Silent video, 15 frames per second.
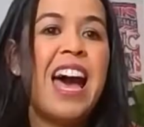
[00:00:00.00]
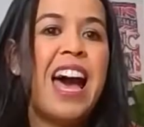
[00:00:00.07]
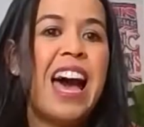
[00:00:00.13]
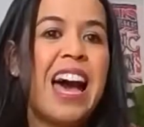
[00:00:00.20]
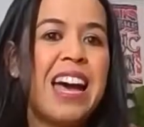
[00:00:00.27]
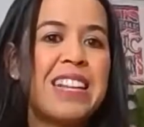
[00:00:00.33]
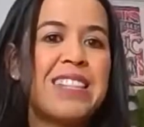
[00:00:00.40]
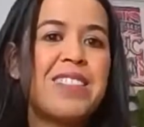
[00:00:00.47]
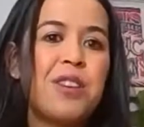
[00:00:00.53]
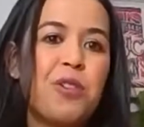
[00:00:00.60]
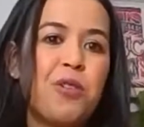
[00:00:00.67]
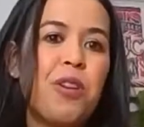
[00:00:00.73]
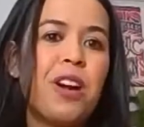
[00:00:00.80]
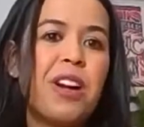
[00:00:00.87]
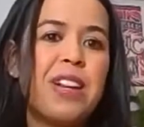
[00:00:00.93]
has the
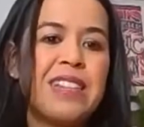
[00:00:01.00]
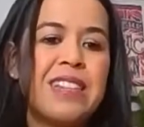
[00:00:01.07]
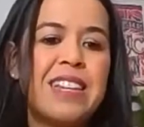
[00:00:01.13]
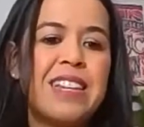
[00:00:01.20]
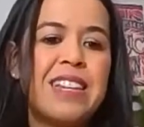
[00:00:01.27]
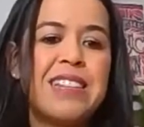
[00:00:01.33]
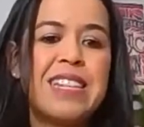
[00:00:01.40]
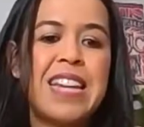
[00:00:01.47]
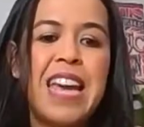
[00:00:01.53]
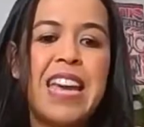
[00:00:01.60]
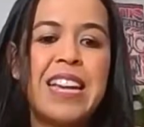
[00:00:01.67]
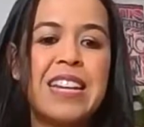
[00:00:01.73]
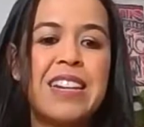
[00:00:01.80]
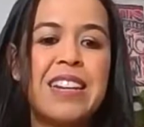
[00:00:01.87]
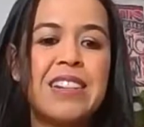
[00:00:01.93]
crisis
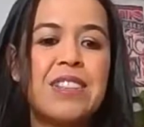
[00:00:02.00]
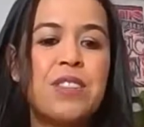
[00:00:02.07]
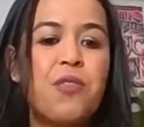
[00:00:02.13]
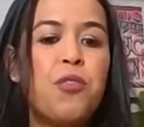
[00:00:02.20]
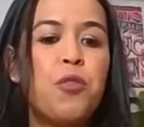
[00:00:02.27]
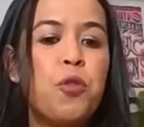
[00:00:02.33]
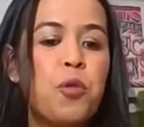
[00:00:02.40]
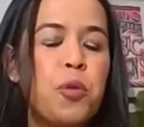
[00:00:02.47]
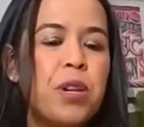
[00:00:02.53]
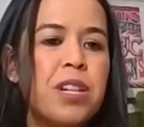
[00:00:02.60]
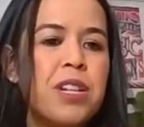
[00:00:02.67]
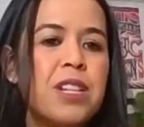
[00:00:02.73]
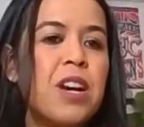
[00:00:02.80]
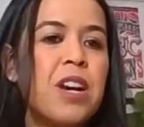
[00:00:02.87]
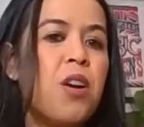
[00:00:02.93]
taken us
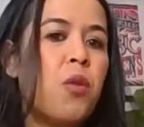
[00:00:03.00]
forward